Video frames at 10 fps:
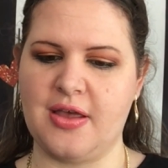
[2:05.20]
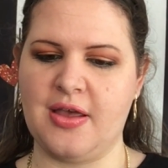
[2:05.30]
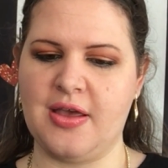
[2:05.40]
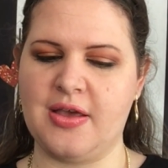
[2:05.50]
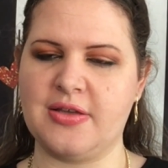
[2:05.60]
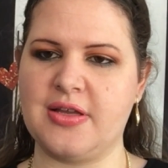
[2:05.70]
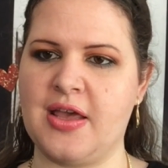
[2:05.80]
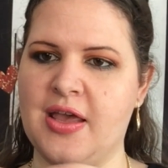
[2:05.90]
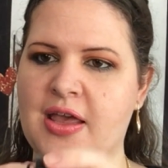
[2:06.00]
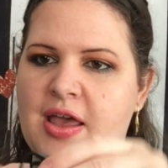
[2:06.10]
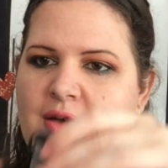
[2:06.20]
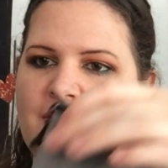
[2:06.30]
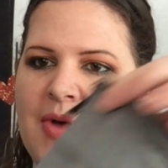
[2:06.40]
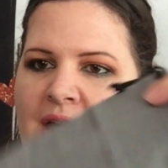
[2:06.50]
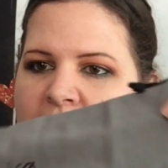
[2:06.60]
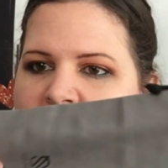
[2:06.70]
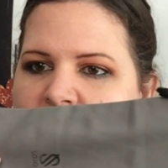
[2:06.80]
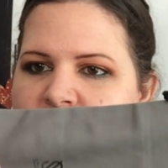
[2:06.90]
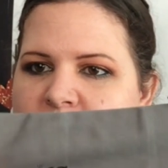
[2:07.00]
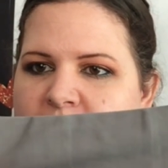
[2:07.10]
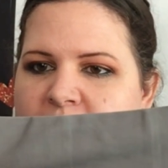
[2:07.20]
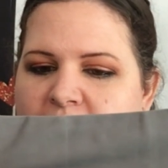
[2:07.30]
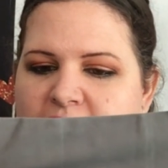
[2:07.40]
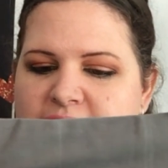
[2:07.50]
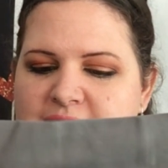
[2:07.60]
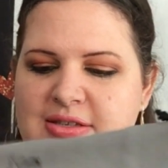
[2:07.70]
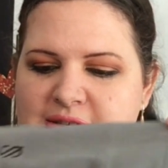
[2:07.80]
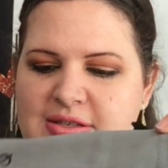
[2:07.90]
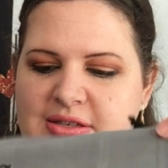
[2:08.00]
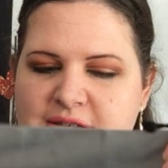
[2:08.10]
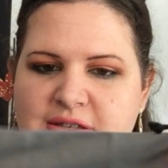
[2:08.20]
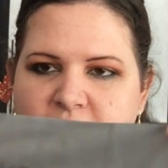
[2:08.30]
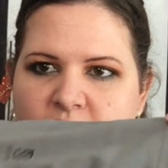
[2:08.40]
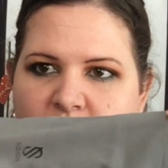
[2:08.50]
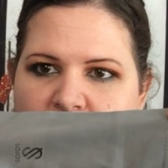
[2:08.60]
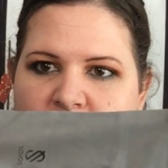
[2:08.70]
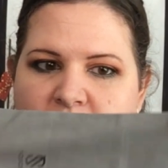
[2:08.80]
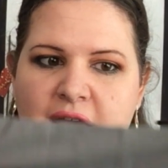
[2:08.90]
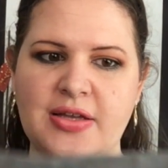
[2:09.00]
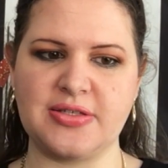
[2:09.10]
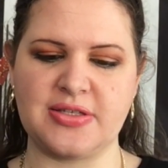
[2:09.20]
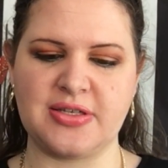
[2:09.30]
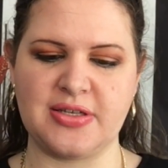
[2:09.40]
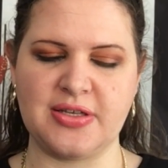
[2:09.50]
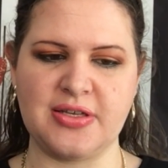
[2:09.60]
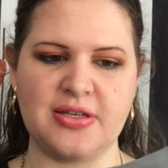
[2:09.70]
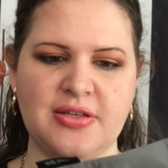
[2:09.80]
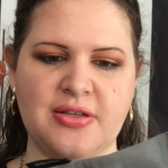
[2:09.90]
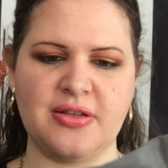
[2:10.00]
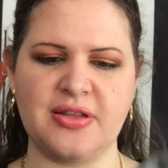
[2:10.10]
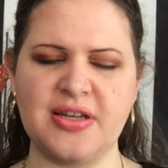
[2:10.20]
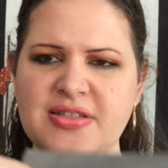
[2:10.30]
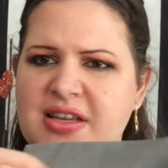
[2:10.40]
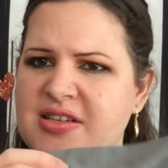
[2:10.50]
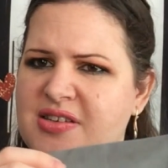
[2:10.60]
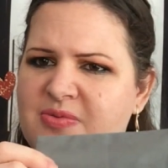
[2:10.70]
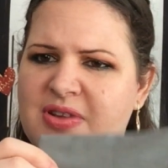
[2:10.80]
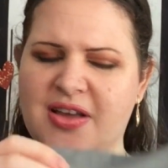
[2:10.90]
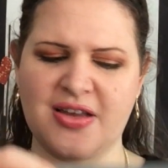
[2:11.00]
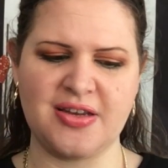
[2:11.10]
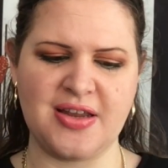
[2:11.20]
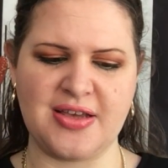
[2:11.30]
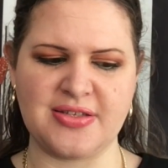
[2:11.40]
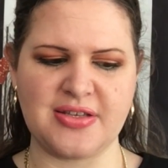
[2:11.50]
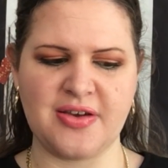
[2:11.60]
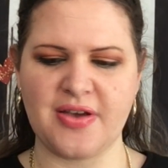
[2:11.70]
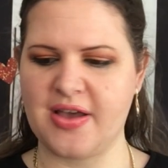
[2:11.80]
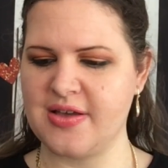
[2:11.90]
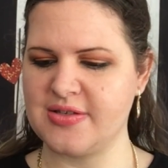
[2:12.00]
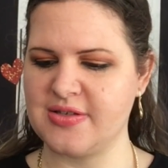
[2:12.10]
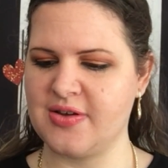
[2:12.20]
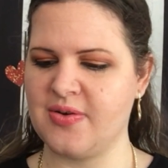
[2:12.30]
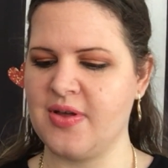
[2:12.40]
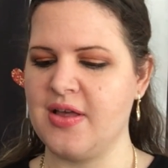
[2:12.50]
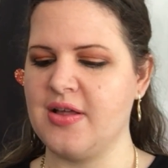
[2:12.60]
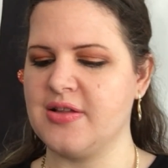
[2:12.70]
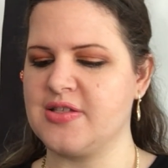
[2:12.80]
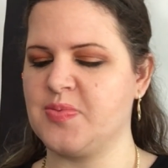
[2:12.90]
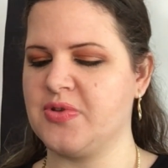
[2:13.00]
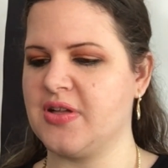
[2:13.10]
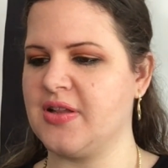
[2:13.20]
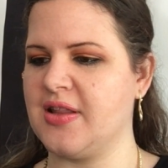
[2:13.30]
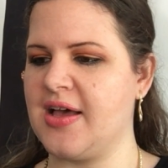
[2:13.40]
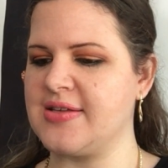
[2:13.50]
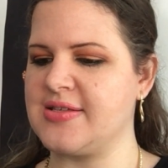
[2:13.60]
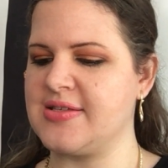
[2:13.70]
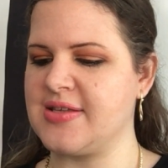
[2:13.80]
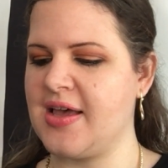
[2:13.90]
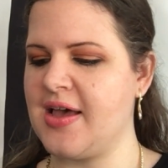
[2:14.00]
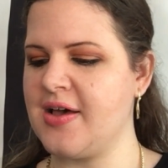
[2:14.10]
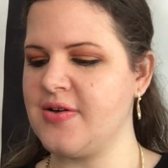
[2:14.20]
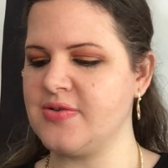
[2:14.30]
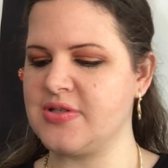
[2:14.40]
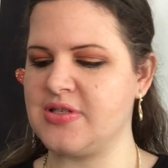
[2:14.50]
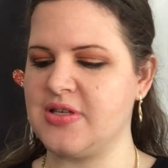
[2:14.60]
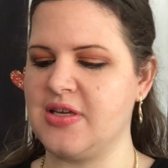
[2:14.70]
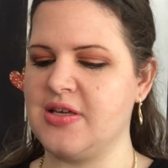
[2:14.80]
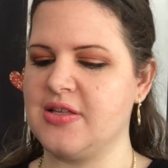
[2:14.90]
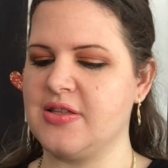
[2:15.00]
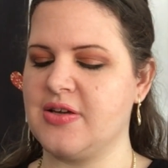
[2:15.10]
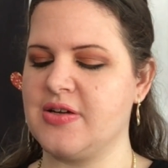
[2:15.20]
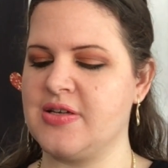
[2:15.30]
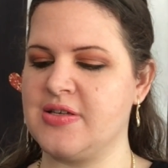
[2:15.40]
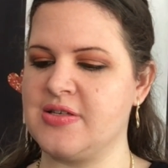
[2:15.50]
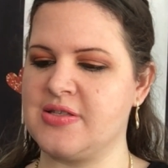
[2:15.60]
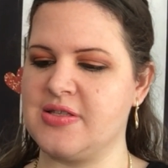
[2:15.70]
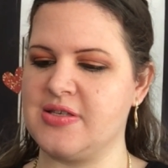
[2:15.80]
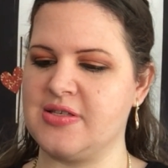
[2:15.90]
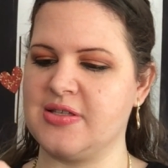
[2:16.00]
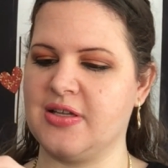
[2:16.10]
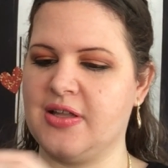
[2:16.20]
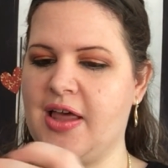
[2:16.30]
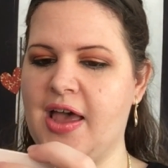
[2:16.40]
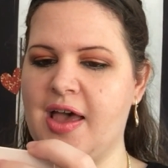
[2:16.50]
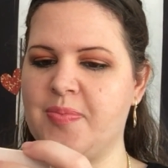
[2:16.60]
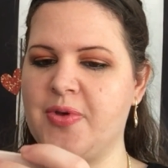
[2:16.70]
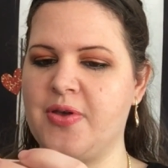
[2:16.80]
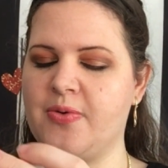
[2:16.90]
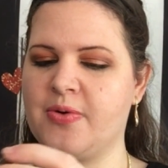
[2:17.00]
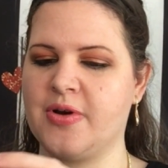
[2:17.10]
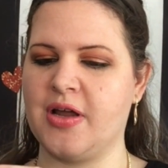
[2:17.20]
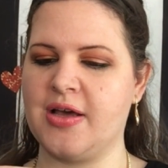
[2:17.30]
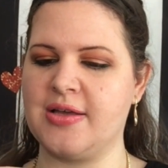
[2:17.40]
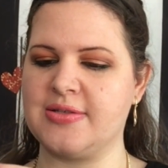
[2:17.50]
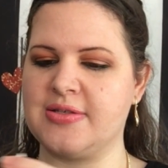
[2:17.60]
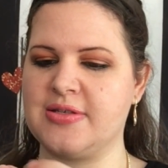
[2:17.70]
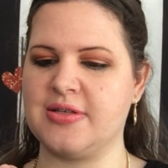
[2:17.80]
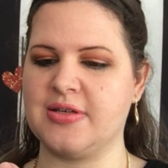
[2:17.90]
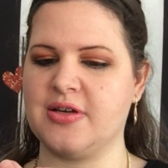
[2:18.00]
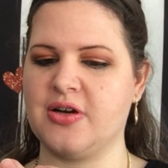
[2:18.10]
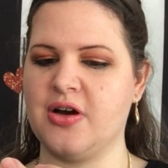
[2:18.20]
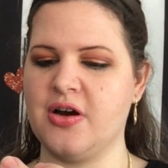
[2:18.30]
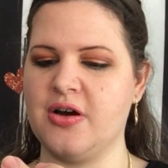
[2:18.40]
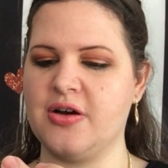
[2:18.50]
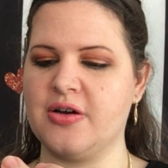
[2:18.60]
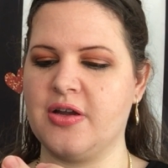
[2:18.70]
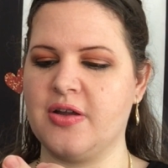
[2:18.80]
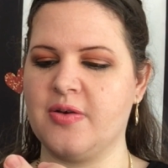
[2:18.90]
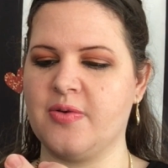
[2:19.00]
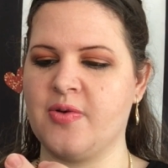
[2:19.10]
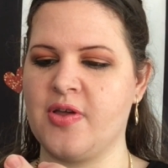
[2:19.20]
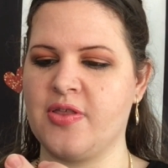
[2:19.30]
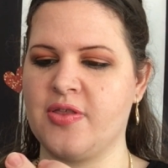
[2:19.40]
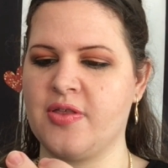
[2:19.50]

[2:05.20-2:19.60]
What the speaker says: and a bag for the glasses. So that is actually really kind of nice. Okay, so let's pull the glasses out. There is this little happy or not card with